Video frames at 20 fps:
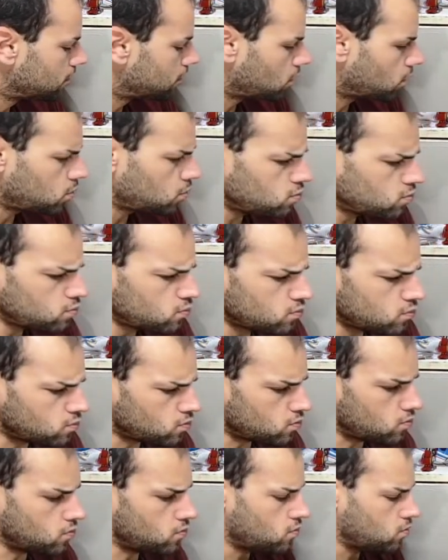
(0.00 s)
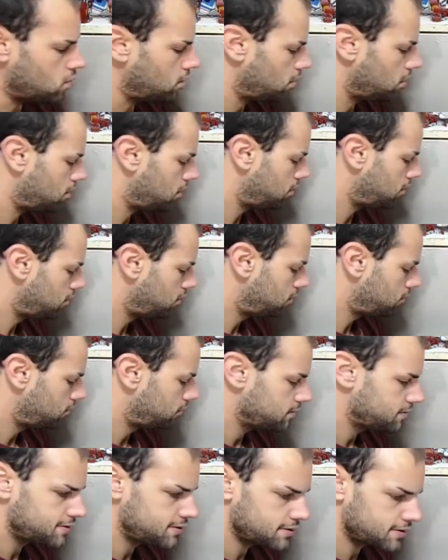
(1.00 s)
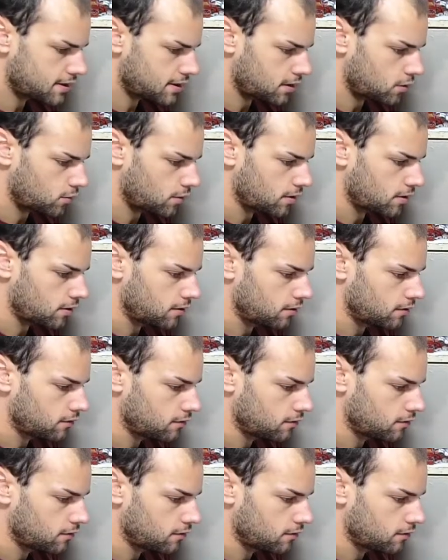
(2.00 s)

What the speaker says: Ooh. This is kind of weird.